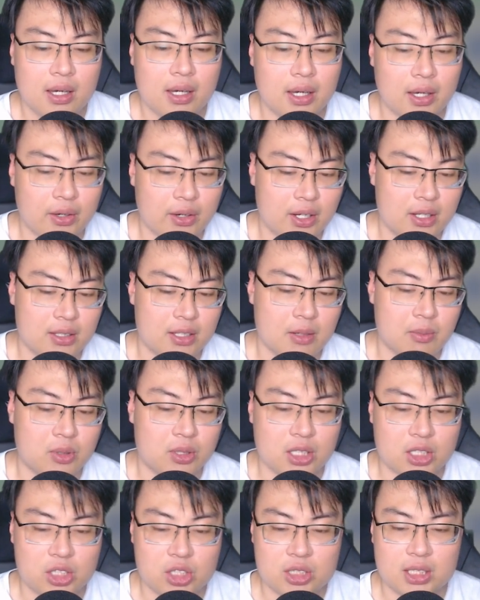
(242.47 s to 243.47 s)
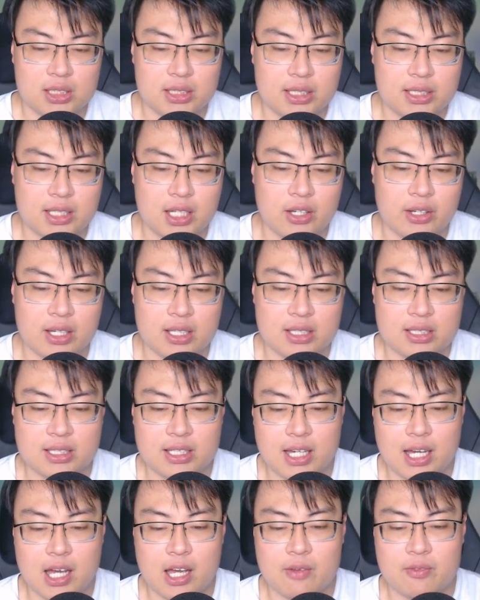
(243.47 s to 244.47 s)
Alright, teleportation success, and you can
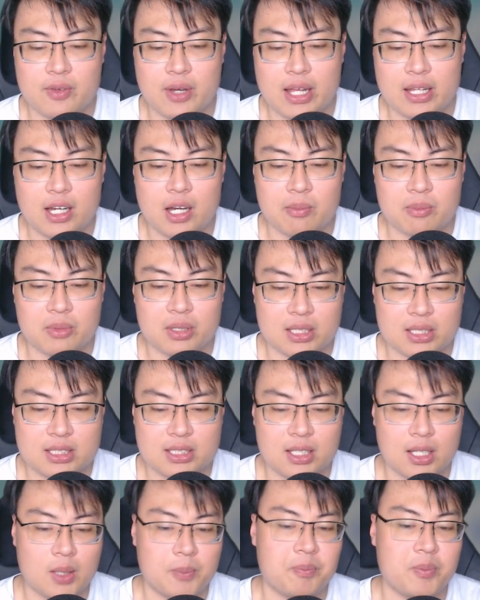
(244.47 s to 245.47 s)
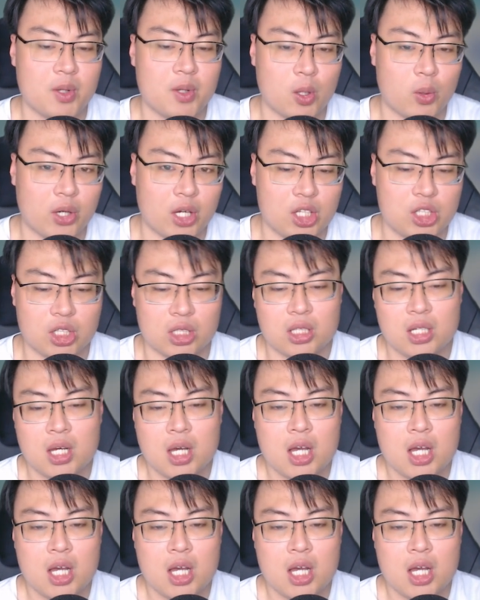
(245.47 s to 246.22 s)
see I have ended up in this location.